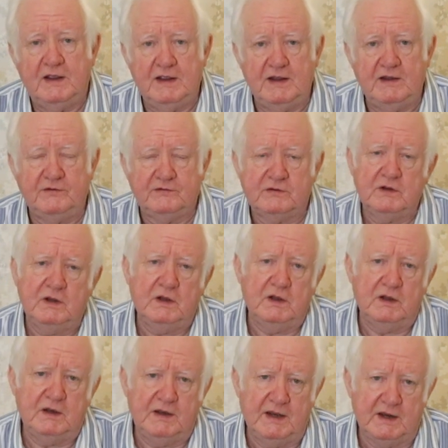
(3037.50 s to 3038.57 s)
is
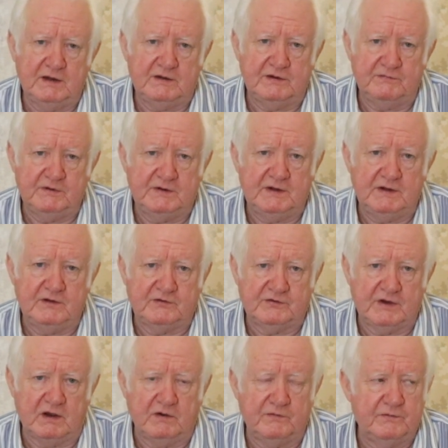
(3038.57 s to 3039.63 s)
negativity
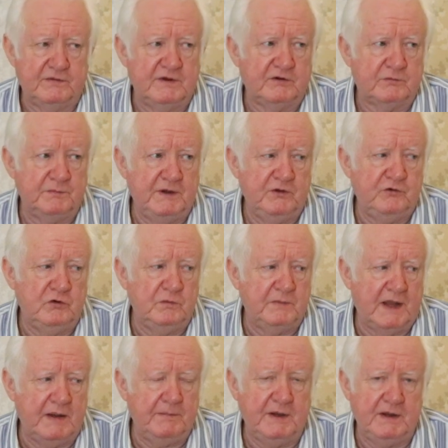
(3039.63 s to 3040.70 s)
itself. This means you
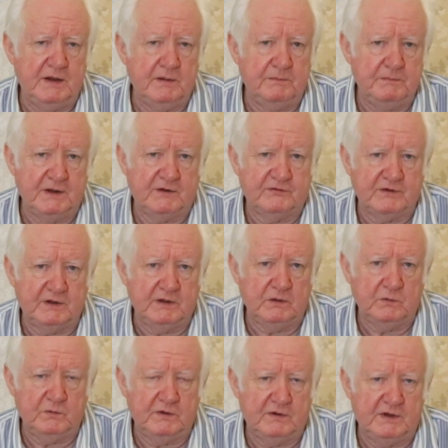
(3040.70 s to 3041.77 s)
may be mixing
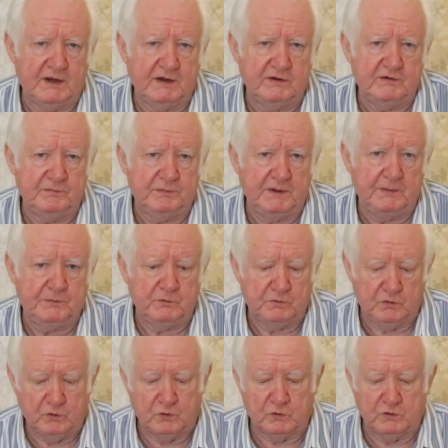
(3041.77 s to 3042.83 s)
with negative people,
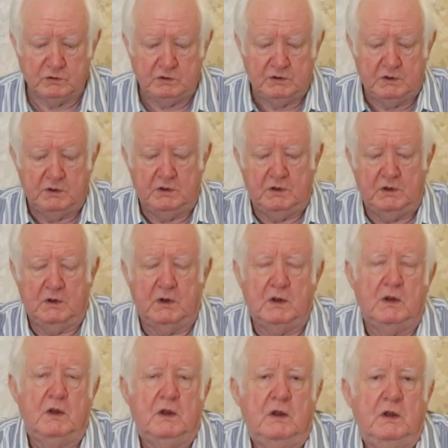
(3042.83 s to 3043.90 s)
or
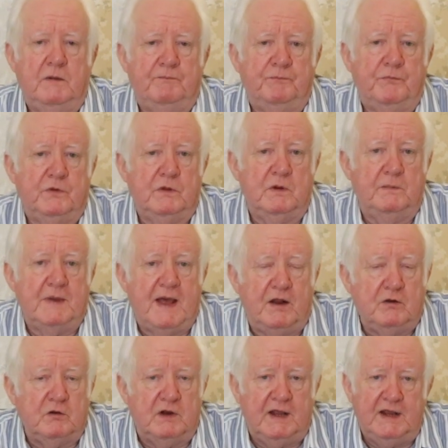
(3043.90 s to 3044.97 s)
the
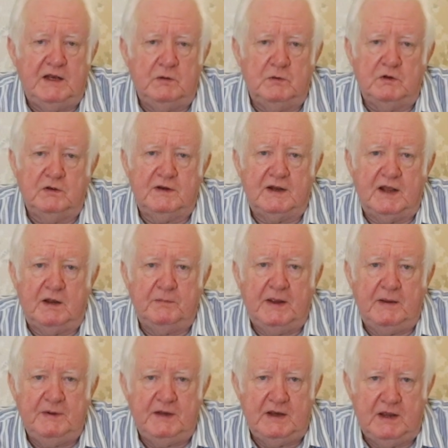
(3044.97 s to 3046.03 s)
man or lady we're looking at
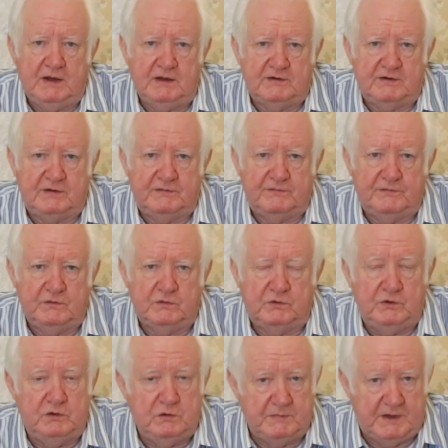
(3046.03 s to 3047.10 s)
may be negative, or
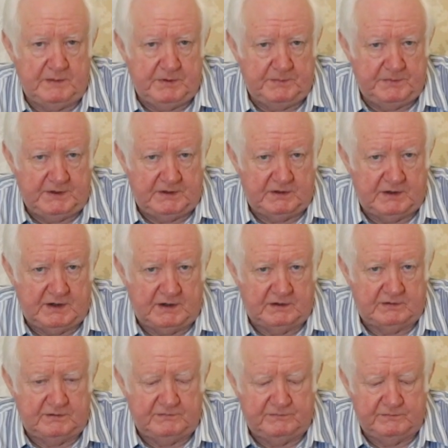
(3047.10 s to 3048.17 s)
you may be being
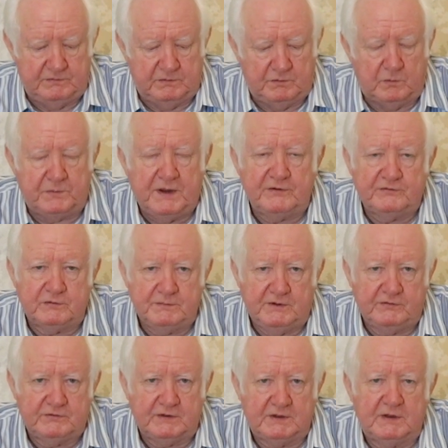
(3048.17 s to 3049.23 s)
negative or
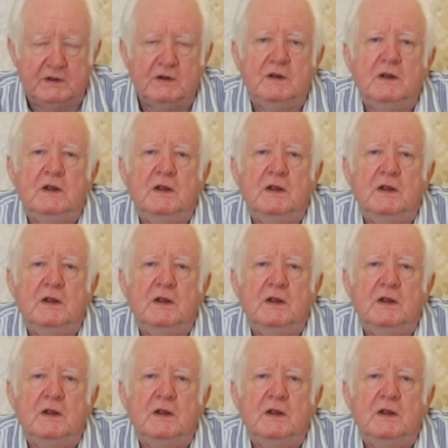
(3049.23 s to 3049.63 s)
pessimistic.